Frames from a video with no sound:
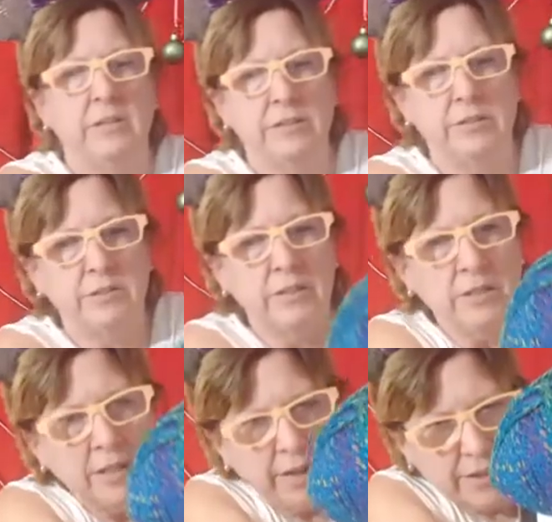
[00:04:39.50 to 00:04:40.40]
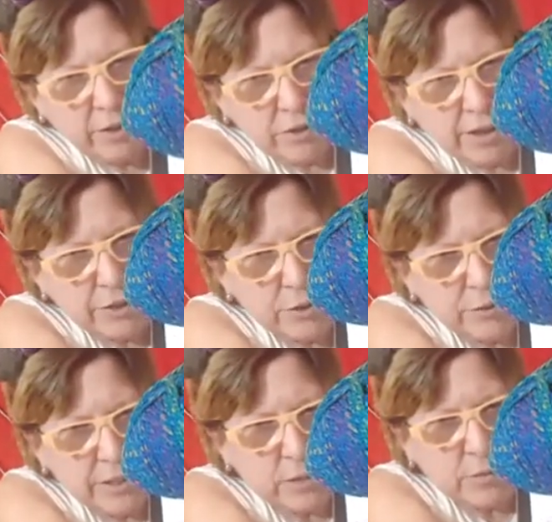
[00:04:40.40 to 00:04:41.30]
colors. I think I only got
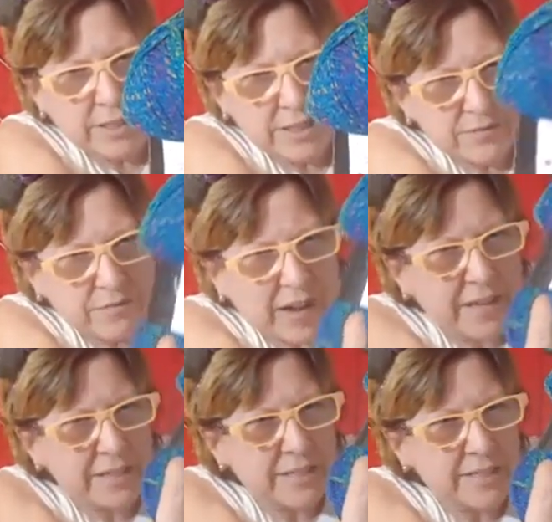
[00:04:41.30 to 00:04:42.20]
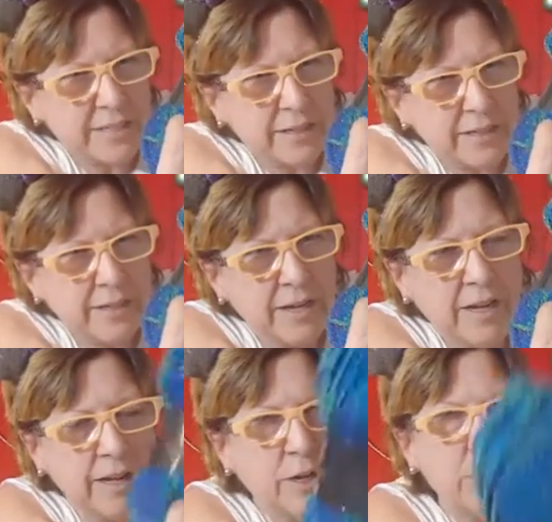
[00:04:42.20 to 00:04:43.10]
two of this one. This is Fantasy.
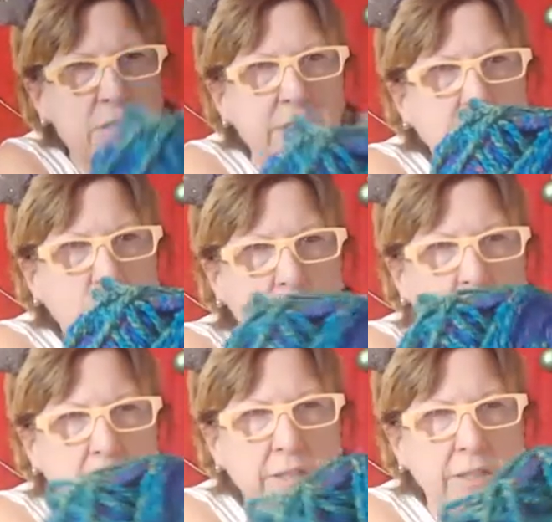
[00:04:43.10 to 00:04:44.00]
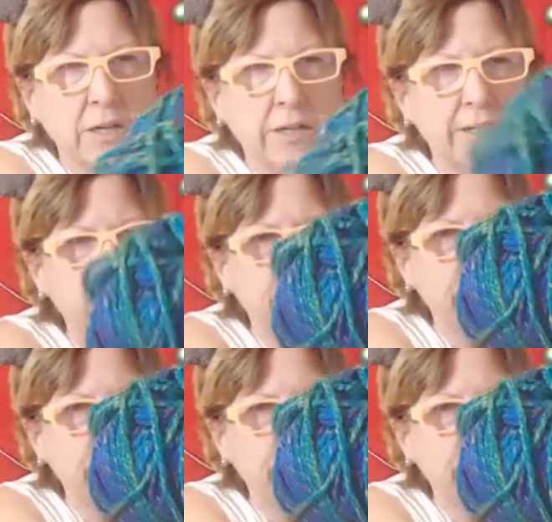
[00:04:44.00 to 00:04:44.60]
100% acrylic. Oh, that's